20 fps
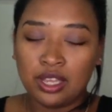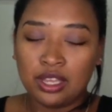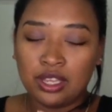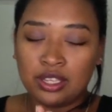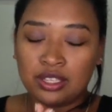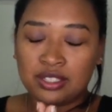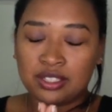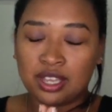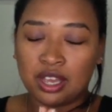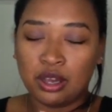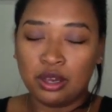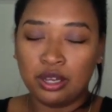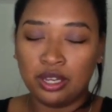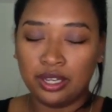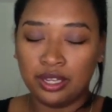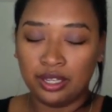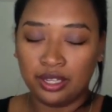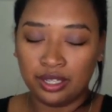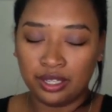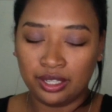So,
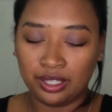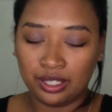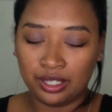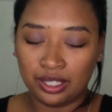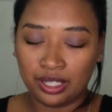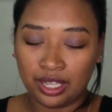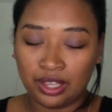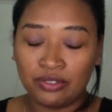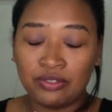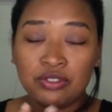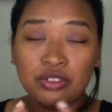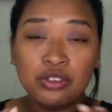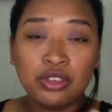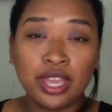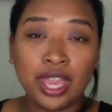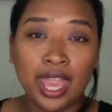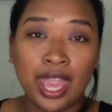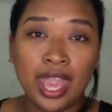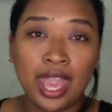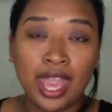if you
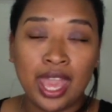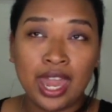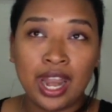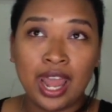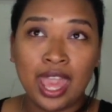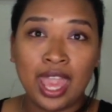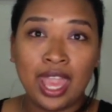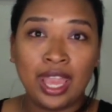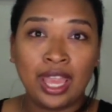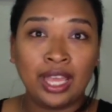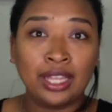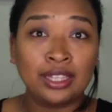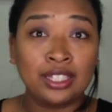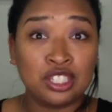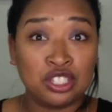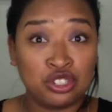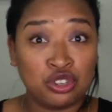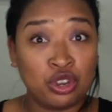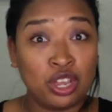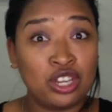can and
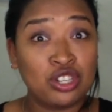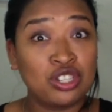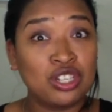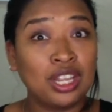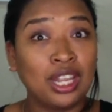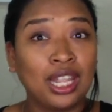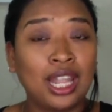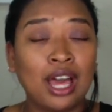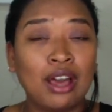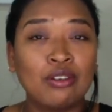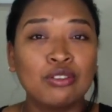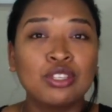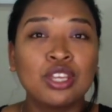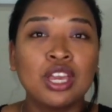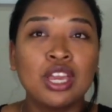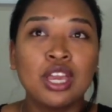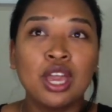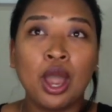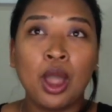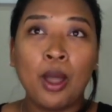situation allows,
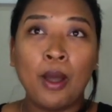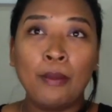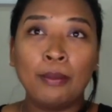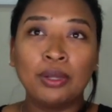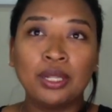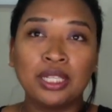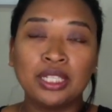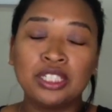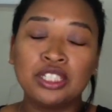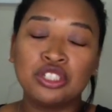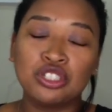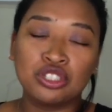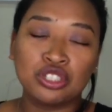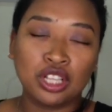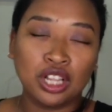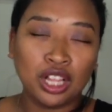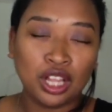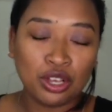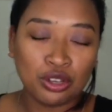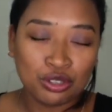please just
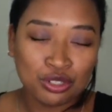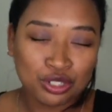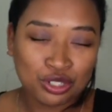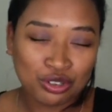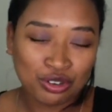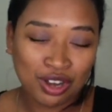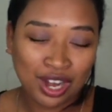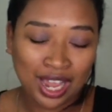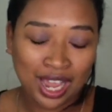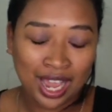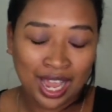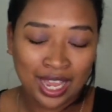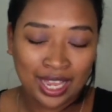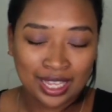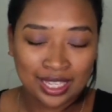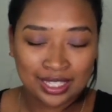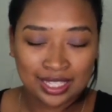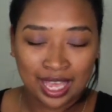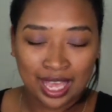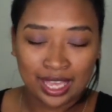close your
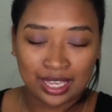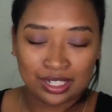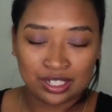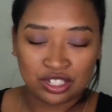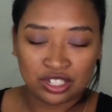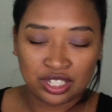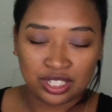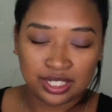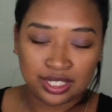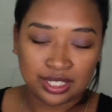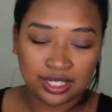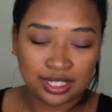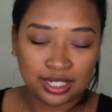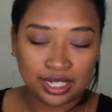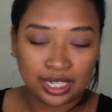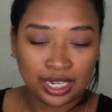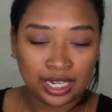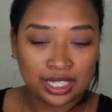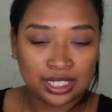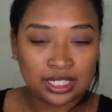eyes and just
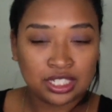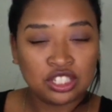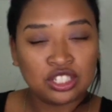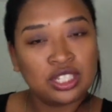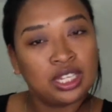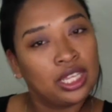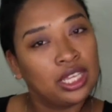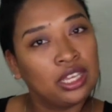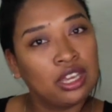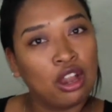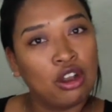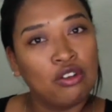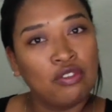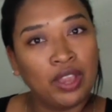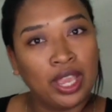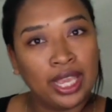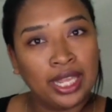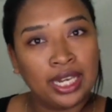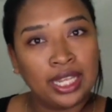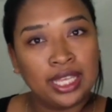let go of
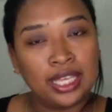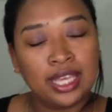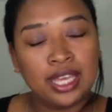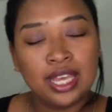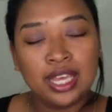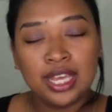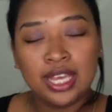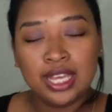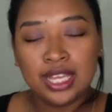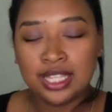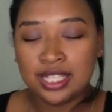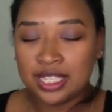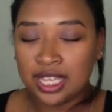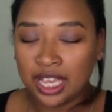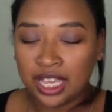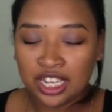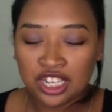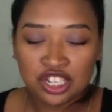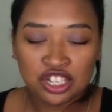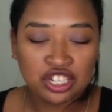any
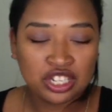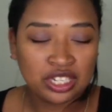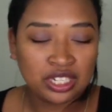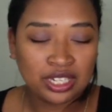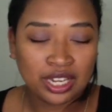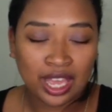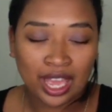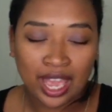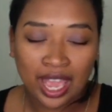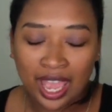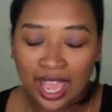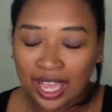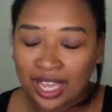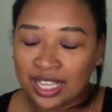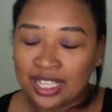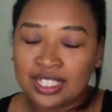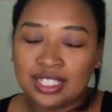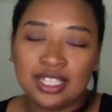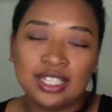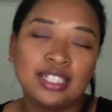tension,
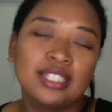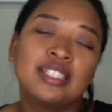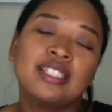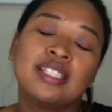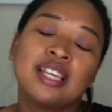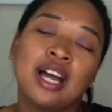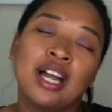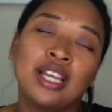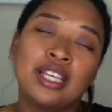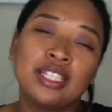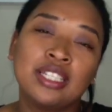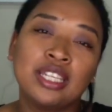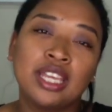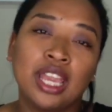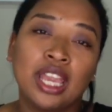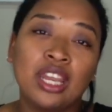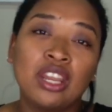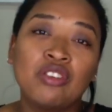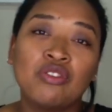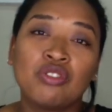angst, anxiety,
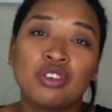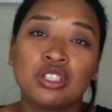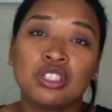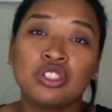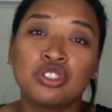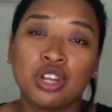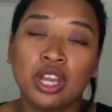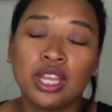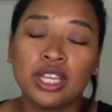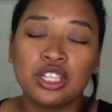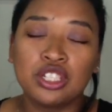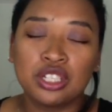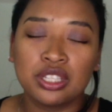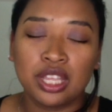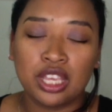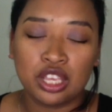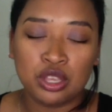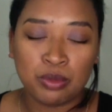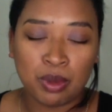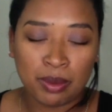any frustration
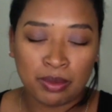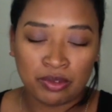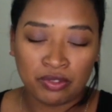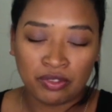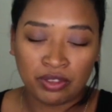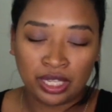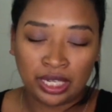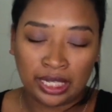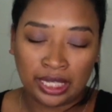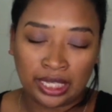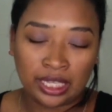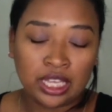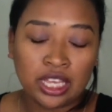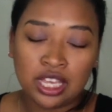that you may be feeling.